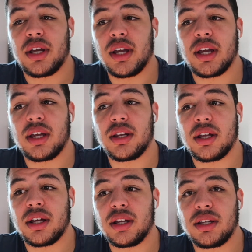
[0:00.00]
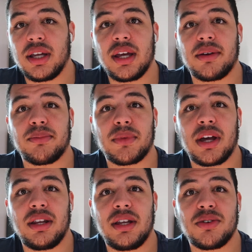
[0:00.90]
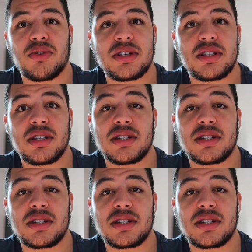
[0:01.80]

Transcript: and uh, yeah, I'm kind of interested